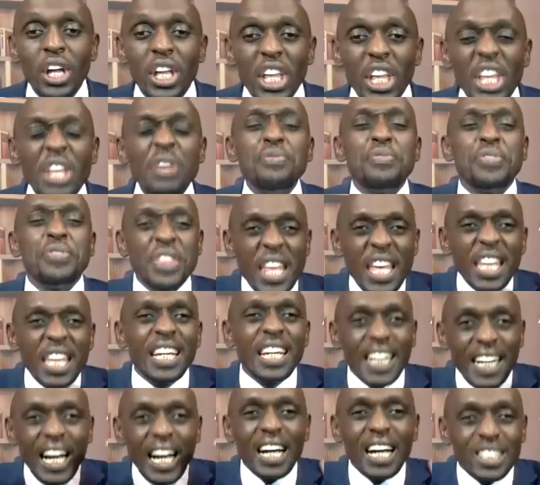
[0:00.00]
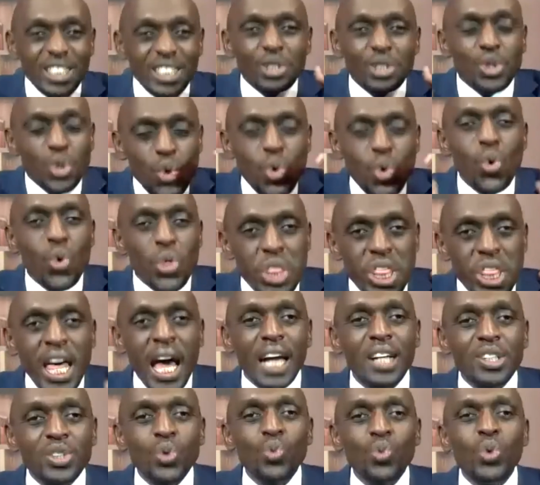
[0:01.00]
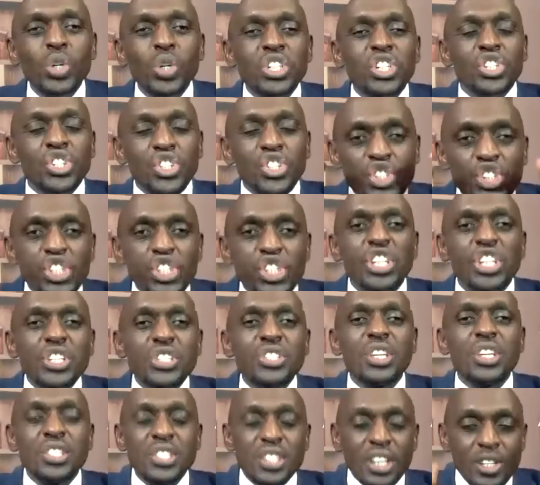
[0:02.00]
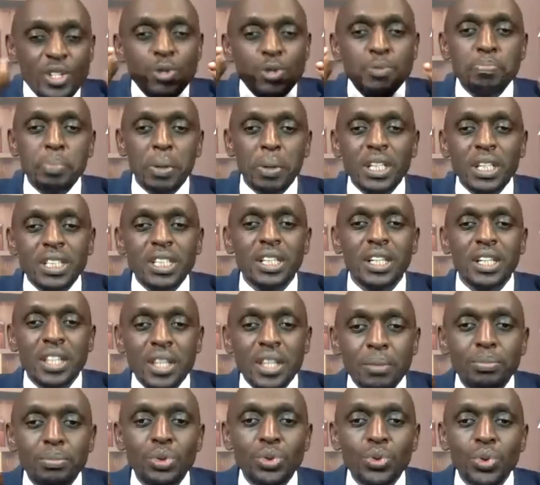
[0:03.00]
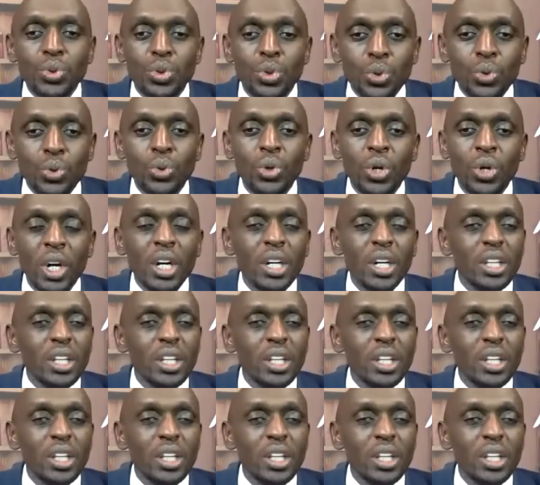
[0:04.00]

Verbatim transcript: If they can't do that which Jesus expected them to do,